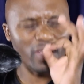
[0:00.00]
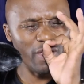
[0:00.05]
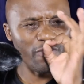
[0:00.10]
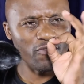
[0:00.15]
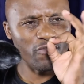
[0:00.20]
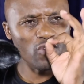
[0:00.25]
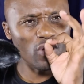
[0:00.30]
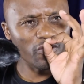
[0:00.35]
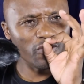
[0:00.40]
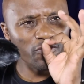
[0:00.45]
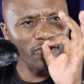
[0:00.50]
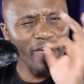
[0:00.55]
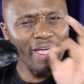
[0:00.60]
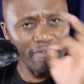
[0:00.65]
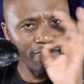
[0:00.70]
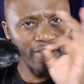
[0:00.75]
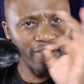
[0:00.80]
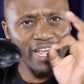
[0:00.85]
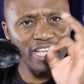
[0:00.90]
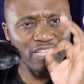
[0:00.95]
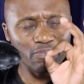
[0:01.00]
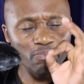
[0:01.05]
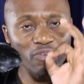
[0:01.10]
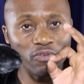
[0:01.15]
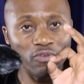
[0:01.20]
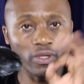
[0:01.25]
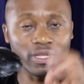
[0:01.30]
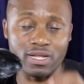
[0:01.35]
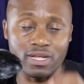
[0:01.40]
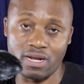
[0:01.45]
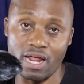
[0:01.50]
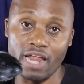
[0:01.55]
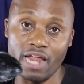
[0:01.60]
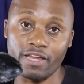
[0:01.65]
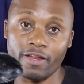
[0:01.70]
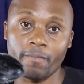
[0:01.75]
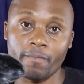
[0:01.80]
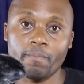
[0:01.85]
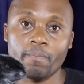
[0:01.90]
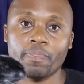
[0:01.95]
if not 5 days before the
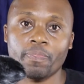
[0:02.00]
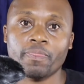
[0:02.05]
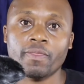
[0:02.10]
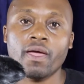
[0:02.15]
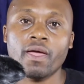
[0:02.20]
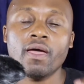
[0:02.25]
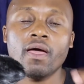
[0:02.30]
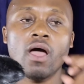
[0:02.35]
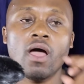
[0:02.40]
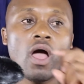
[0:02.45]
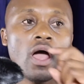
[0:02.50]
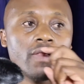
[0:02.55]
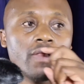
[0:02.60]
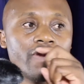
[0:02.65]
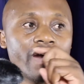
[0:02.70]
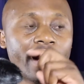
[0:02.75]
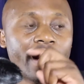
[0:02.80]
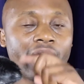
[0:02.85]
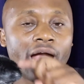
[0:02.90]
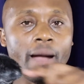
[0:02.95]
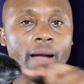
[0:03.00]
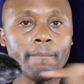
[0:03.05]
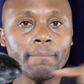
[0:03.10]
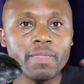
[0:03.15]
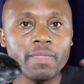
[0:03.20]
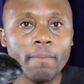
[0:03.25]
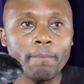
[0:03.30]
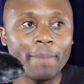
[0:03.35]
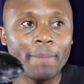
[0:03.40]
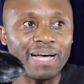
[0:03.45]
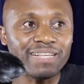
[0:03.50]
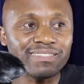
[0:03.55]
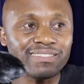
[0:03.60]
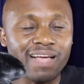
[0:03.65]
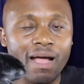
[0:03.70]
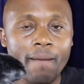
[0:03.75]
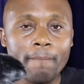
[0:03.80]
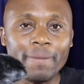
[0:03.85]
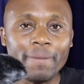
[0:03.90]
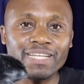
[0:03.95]
rally, the bus
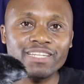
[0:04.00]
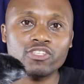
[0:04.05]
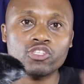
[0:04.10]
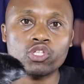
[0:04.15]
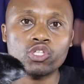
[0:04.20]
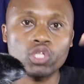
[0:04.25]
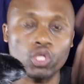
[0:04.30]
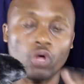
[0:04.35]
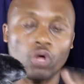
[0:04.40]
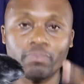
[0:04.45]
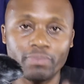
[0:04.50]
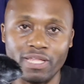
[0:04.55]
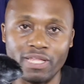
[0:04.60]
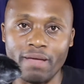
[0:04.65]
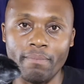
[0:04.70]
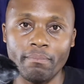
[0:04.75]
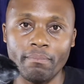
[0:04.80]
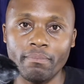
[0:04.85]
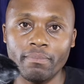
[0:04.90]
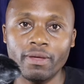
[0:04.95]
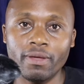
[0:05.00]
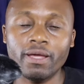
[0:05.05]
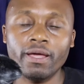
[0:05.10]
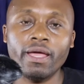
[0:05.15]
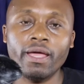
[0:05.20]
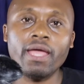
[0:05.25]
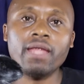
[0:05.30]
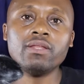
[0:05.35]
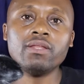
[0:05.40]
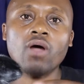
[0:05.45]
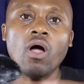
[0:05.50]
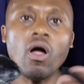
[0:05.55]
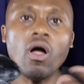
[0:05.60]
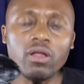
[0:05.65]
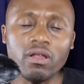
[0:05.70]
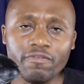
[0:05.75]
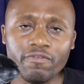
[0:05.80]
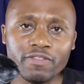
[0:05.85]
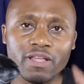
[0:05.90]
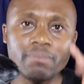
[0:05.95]
companies dropped them, and all
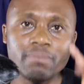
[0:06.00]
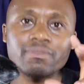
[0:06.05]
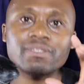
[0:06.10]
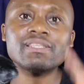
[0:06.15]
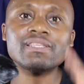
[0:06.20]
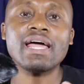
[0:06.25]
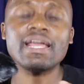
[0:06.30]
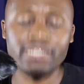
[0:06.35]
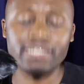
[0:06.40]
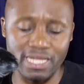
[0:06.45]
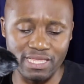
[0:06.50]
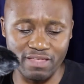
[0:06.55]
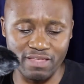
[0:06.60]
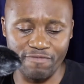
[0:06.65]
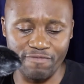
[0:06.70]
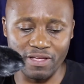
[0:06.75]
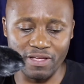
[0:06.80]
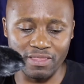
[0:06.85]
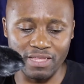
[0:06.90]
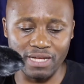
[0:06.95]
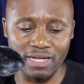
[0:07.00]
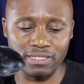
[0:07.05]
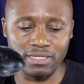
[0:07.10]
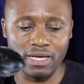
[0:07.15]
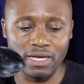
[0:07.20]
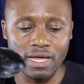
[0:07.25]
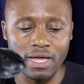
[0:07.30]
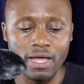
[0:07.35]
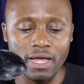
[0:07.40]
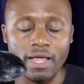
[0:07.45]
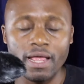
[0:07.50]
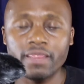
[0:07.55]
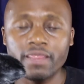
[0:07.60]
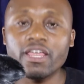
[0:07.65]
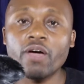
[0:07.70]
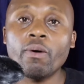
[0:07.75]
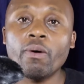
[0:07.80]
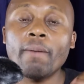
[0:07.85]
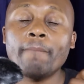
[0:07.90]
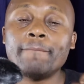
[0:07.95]
of them cited the fact that they
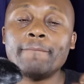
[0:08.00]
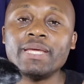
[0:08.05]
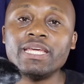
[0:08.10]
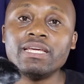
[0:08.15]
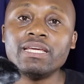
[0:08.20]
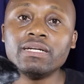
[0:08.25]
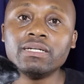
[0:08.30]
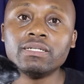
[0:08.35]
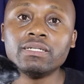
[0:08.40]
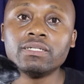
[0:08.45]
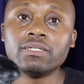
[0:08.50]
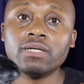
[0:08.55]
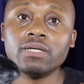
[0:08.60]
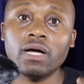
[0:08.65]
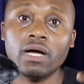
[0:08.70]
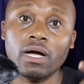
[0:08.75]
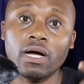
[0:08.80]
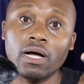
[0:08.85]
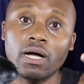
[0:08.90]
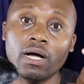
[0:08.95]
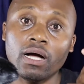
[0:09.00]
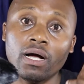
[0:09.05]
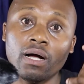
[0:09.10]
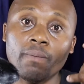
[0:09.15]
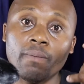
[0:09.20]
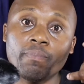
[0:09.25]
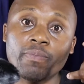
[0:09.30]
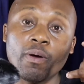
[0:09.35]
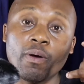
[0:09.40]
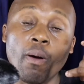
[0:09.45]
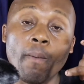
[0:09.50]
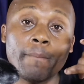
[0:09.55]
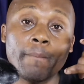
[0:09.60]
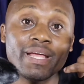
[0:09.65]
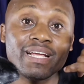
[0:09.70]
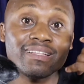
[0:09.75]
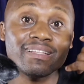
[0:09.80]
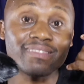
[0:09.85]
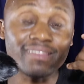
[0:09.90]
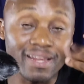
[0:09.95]
were being
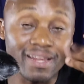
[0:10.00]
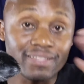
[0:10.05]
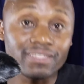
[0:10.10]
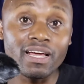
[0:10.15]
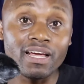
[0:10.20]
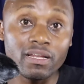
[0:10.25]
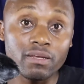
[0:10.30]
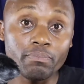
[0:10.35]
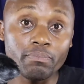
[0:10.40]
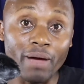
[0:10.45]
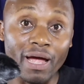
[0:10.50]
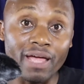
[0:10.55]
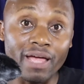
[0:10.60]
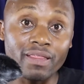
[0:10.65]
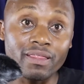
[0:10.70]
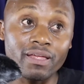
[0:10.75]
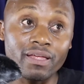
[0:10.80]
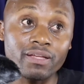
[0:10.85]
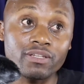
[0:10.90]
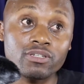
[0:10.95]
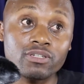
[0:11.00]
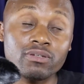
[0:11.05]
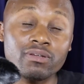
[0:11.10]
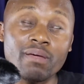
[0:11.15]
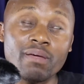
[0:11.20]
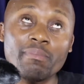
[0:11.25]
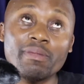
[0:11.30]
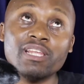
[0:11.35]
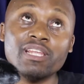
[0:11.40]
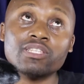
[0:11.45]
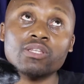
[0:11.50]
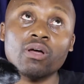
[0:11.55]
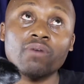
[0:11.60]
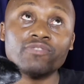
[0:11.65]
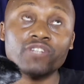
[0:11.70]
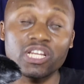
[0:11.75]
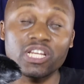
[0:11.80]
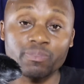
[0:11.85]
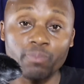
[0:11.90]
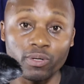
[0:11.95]
threatened by the Minister of
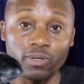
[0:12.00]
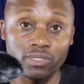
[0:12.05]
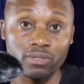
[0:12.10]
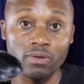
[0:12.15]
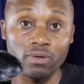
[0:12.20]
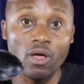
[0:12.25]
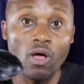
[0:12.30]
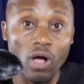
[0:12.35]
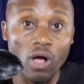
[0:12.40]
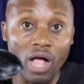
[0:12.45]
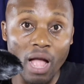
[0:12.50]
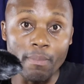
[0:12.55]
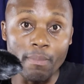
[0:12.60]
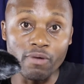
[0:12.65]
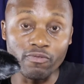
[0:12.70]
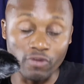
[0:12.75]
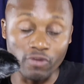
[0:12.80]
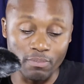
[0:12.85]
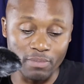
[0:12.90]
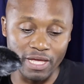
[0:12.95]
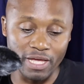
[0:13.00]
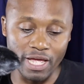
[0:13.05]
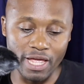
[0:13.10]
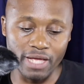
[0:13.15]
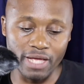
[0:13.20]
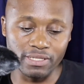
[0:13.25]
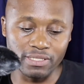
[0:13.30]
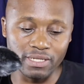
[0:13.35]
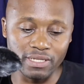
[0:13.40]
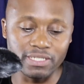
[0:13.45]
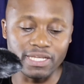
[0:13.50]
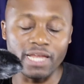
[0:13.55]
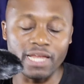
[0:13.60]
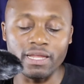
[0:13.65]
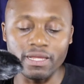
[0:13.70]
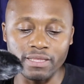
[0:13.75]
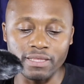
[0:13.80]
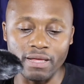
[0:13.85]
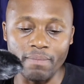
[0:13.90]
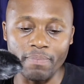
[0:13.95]
Transport coming from the ANC,
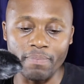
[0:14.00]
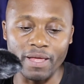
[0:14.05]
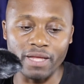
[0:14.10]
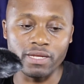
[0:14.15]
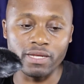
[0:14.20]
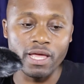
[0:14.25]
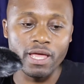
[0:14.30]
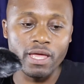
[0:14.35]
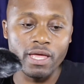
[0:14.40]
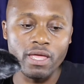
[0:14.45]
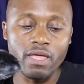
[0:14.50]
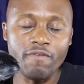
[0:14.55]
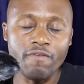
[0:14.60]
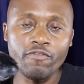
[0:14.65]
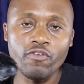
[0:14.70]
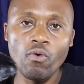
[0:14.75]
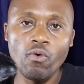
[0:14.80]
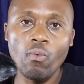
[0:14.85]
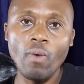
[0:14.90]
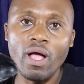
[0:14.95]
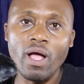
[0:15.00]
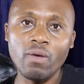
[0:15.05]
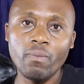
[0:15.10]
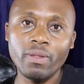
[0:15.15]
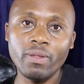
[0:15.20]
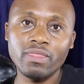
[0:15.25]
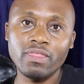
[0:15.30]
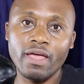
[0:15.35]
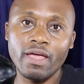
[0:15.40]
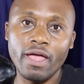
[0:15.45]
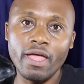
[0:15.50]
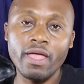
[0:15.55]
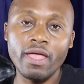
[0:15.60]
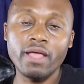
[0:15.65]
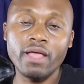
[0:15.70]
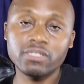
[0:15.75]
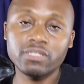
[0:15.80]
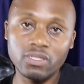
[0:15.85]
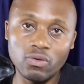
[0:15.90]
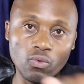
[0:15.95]
telling them that if you work with the
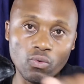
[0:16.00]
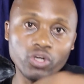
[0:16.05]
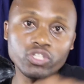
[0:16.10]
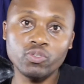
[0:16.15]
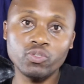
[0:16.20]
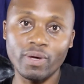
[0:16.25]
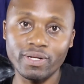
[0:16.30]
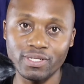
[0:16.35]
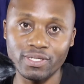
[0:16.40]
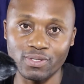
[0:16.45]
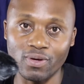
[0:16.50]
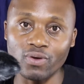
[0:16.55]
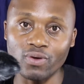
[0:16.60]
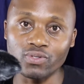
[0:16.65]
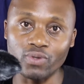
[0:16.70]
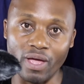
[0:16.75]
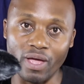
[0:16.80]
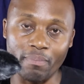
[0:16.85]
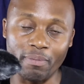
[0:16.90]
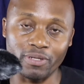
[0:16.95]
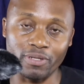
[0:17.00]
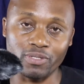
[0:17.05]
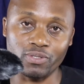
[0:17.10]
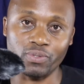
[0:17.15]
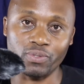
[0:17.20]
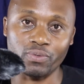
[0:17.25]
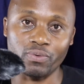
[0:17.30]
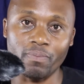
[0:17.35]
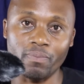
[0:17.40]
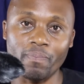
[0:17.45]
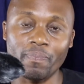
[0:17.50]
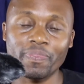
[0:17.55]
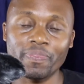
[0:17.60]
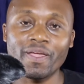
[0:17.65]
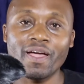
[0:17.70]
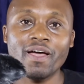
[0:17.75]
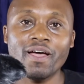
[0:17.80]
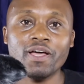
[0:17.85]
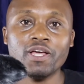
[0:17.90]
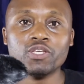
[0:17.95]
ANC, watch what is going to happen to you.
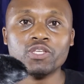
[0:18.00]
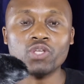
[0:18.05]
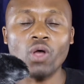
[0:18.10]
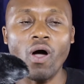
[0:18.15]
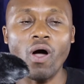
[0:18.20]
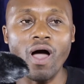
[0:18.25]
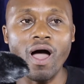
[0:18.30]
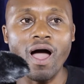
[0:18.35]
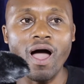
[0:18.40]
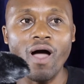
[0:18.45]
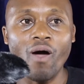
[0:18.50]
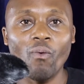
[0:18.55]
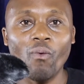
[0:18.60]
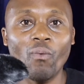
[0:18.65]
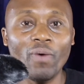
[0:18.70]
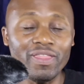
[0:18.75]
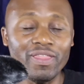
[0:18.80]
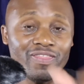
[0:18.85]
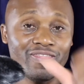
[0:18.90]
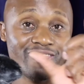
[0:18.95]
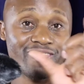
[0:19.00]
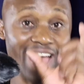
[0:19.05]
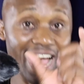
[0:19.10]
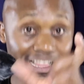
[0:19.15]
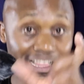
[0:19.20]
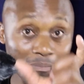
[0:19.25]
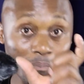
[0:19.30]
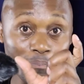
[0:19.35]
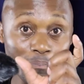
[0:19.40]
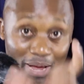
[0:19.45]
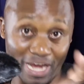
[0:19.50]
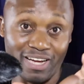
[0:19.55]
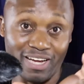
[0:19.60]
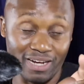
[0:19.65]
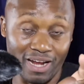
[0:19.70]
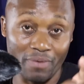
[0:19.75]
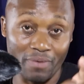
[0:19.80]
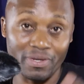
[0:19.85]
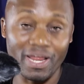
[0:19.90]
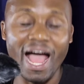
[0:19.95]
So with that
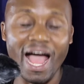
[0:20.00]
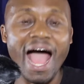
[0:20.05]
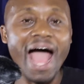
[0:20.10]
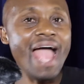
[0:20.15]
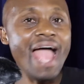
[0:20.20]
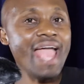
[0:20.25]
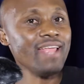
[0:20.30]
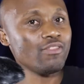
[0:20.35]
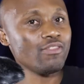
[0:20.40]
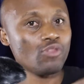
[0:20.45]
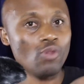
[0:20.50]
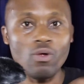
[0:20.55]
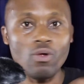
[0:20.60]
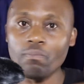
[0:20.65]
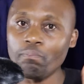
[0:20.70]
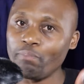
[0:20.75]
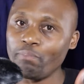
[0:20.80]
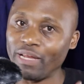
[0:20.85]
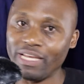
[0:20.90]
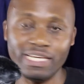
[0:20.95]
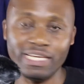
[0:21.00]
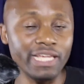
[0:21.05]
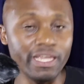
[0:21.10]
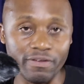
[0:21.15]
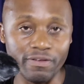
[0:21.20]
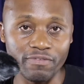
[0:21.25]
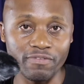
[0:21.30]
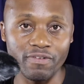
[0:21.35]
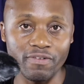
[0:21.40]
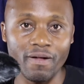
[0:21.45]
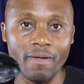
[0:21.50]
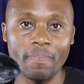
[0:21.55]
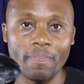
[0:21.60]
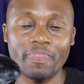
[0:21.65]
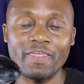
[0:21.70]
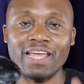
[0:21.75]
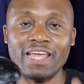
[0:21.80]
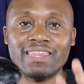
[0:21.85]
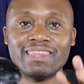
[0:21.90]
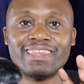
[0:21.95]
background, I don't believe
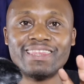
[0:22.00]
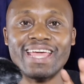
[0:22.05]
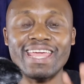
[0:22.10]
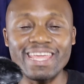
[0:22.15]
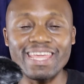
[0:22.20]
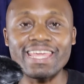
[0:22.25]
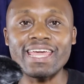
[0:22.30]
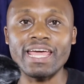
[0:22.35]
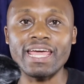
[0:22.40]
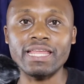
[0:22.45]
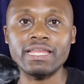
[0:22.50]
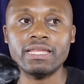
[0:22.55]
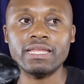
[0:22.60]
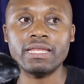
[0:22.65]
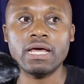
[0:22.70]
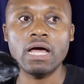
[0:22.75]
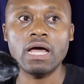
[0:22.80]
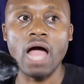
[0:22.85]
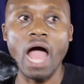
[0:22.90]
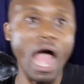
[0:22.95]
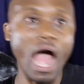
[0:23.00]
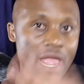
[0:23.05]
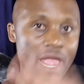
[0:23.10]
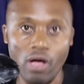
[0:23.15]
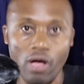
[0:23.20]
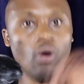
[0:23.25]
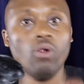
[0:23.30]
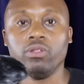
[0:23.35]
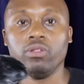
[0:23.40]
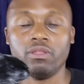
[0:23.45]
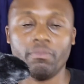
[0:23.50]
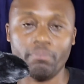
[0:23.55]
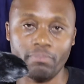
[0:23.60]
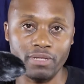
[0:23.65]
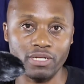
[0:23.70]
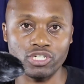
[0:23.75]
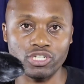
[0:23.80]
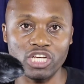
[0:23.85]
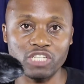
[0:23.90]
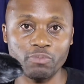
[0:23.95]
that they can hire all
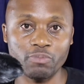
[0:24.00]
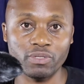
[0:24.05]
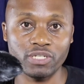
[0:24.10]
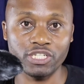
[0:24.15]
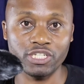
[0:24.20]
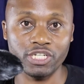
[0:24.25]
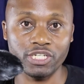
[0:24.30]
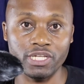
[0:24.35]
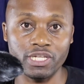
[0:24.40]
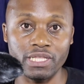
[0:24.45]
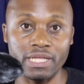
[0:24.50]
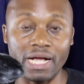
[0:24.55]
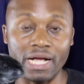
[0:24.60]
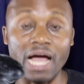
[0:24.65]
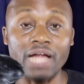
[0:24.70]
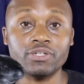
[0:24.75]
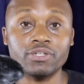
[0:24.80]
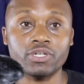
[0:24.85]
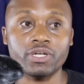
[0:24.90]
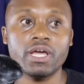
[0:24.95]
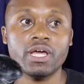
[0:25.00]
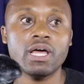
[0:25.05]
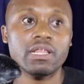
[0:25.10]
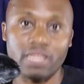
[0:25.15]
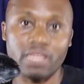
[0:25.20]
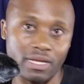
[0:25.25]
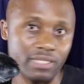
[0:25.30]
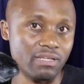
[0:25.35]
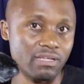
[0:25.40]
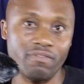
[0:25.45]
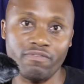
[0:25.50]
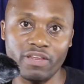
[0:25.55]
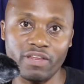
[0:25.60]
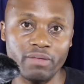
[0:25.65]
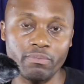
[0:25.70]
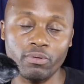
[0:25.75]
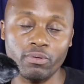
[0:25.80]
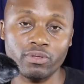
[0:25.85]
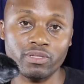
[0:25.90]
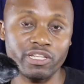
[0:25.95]
the transportation in the country that is
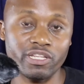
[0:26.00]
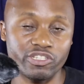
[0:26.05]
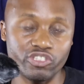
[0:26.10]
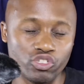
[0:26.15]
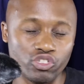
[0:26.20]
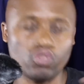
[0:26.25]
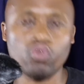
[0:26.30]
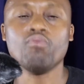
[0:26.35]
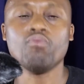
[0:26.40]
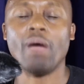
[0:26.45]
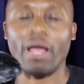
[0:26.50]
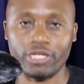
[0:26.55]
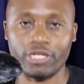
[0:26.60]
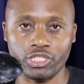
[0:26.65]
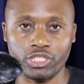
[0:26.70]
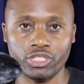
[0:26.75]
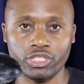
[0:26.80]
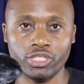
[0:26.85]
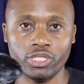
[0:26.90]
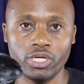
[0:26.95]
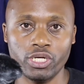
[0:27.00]
available. It's too much.